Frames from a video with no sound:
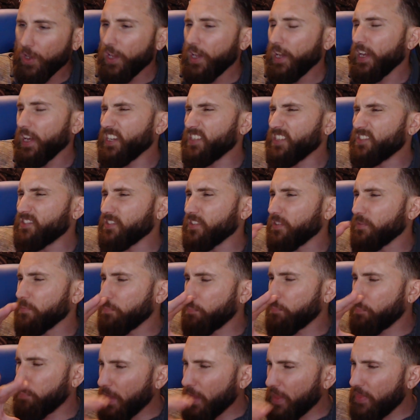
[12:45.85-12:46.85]
He's
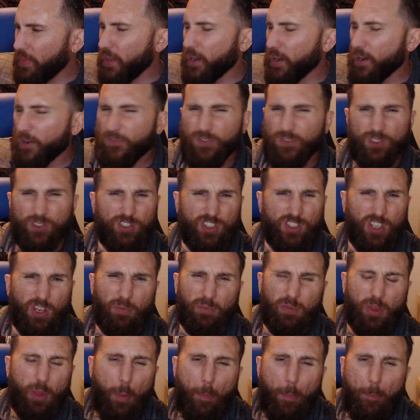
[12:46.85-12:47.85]
been there for some
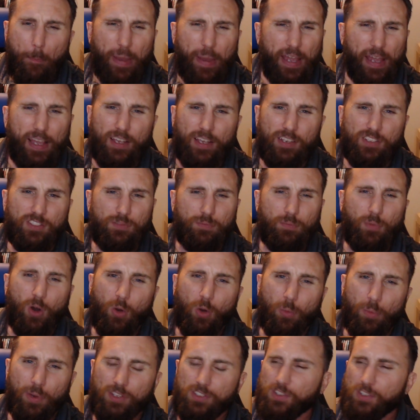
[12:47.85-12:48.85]
of the biggest
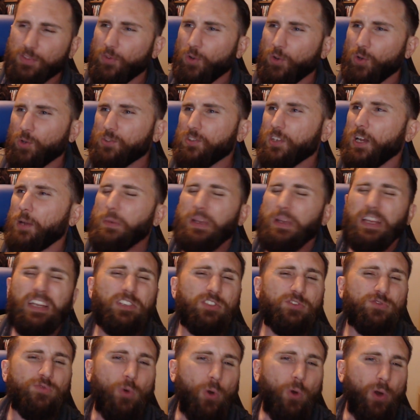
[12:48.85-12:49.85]
moments of all time.
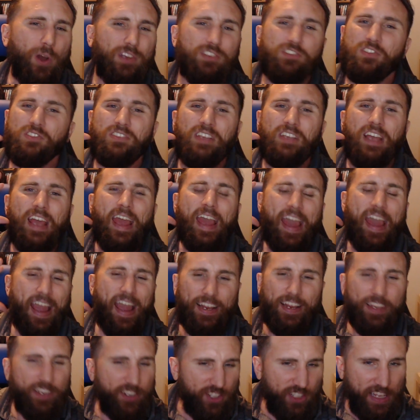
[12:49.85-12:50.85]
His voice is
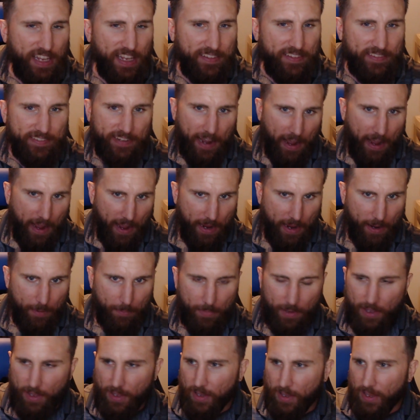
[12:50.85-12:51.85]
etched in time.
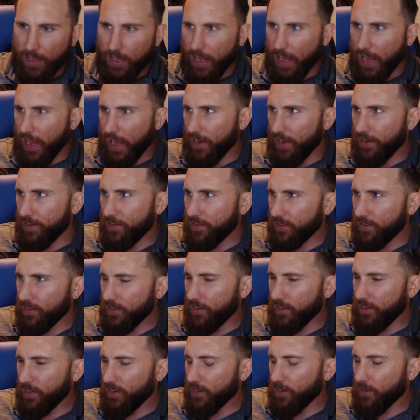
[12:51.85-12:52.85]
And,
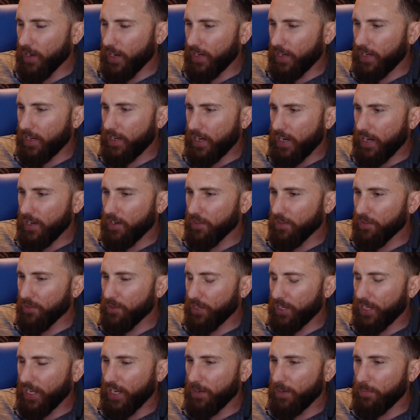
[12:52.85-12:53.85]
you know, I kind of
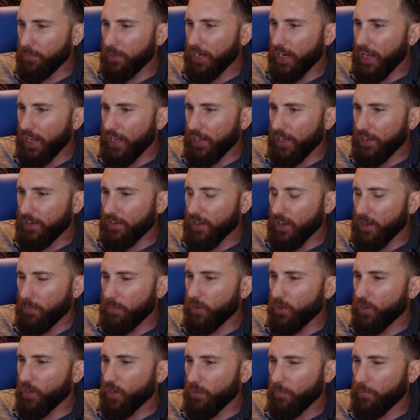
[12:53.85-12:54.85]
look at him in
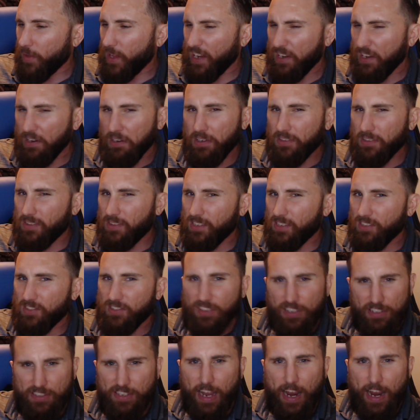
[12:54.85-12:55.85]
AEW and I'm like, this
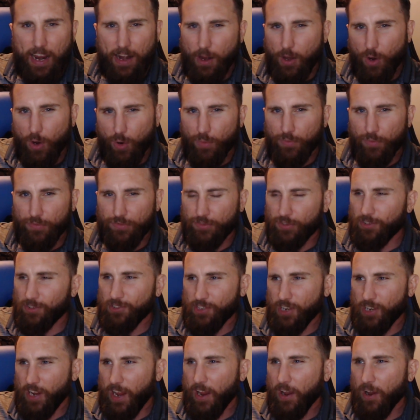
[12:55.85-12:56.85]
is not home for
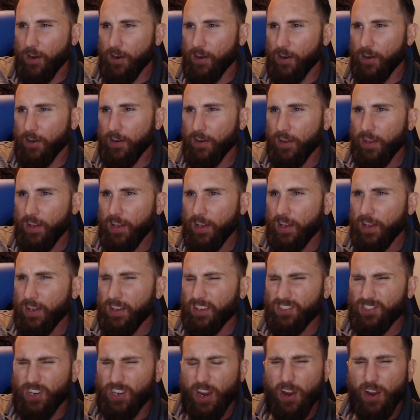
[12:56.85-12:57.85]
JR.
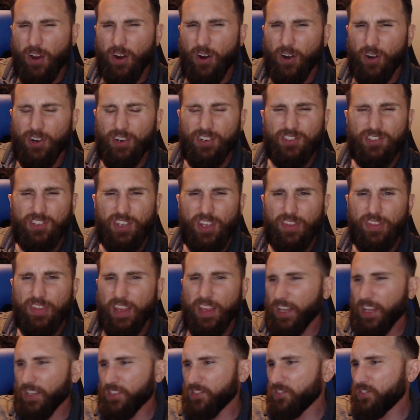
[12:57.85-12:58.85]
JR is in
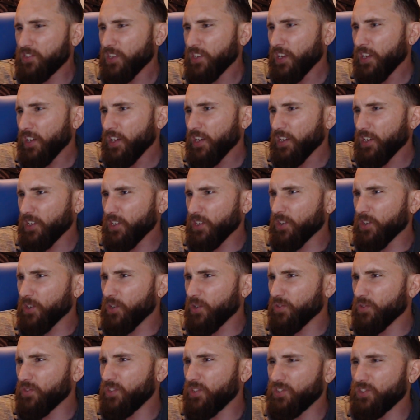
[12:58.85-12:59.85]
this, you
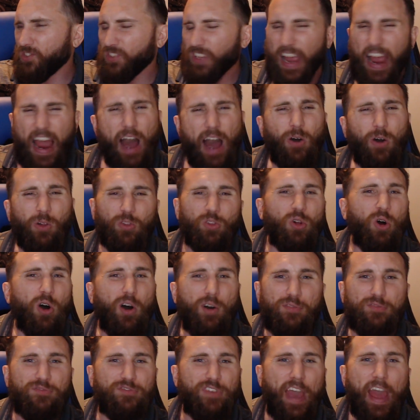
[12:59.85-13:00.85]
know, this outlaw
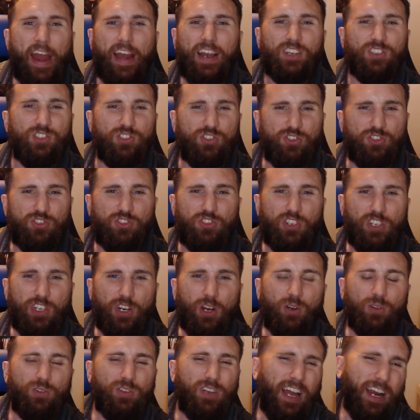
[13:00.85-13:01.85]
fed is, you
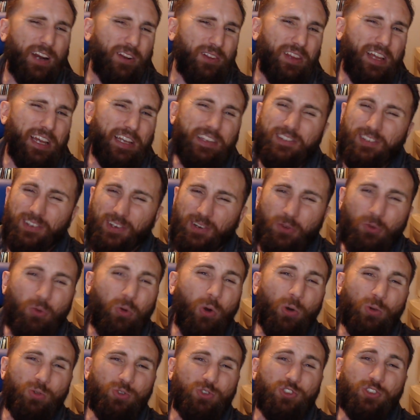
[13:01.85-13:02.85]
know, I don't like to
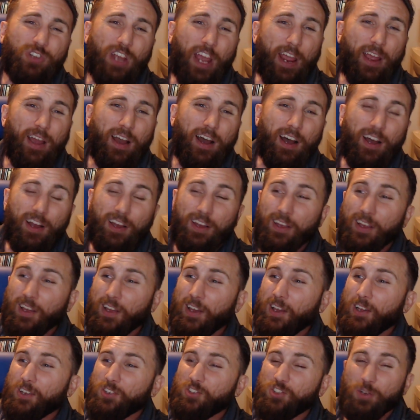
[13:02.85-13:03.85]
quote J, uh,
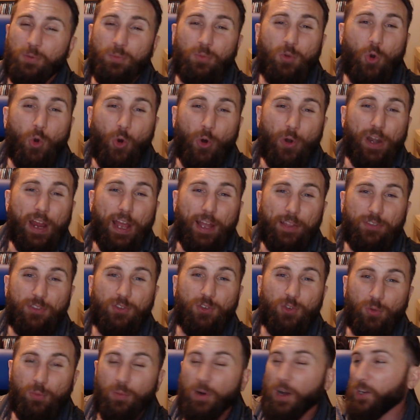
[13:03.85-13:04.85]
Jim Cornette
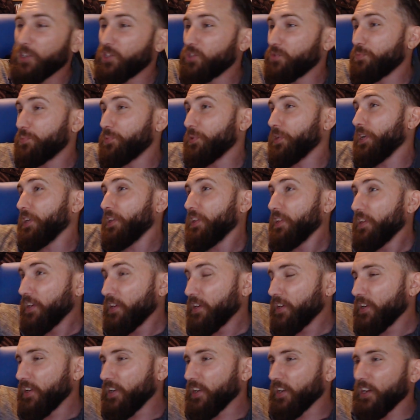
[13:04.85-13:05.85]
too much, but,
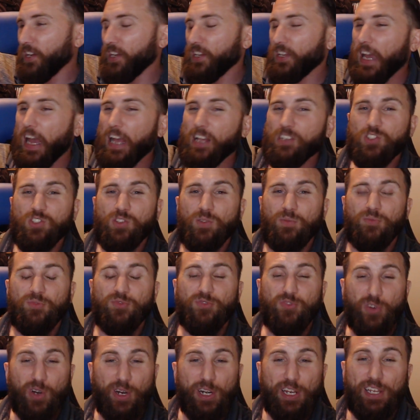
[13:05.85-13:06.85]
you know, he has some
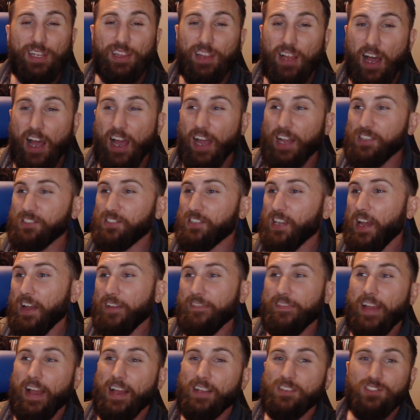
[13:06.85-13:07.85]
funny lines
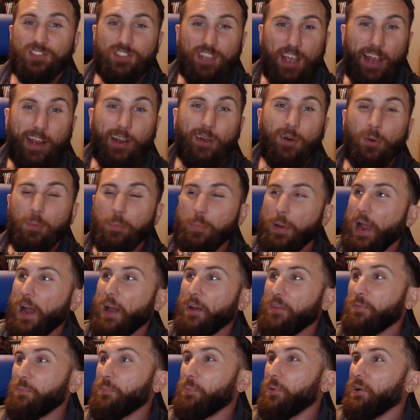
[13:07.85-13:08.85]
that, that
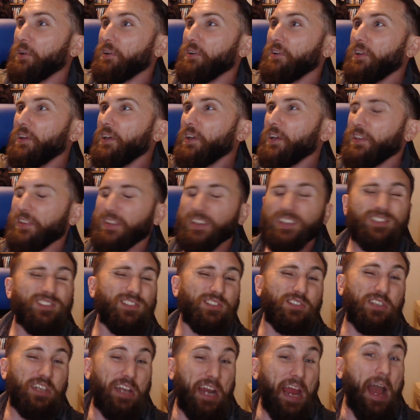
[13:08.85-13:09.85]
psychopath, but this
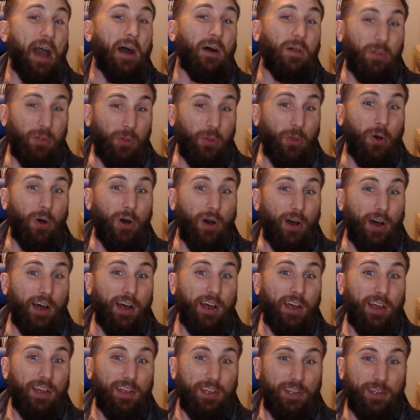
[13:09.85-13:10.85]
is an outlaw,
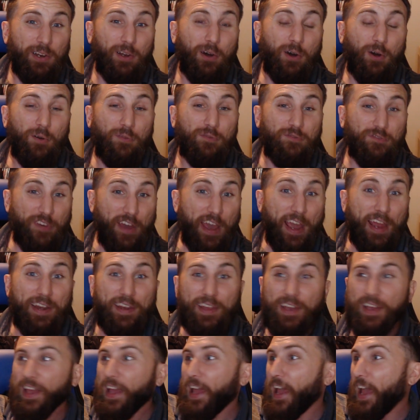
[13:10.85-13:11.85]
you know, fed.
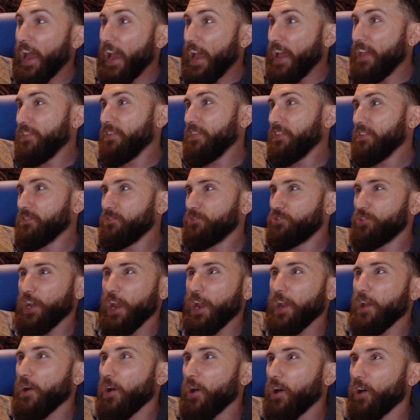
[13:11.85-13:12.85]
And
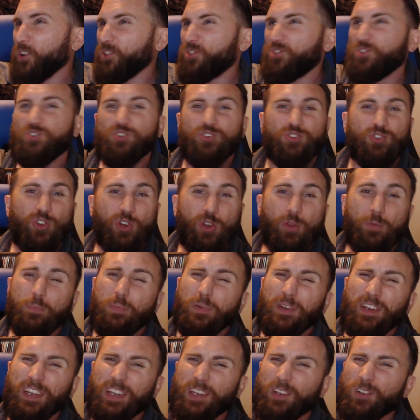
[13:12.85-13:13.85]
JR shouldn't
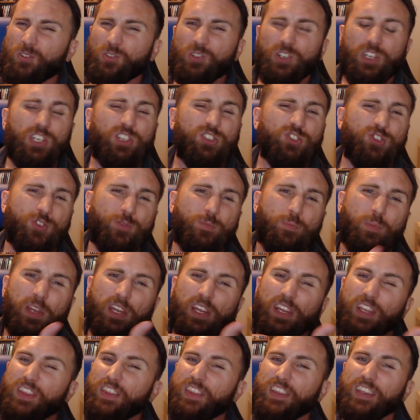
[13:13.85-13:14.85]
be here. He should
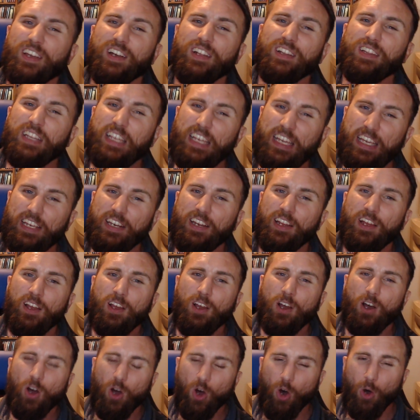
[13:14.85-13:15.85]
be in the elite
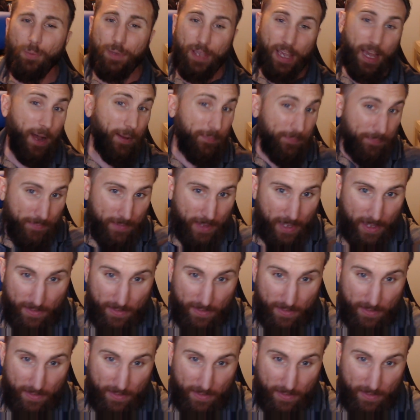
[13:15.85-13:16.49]
home. Yep.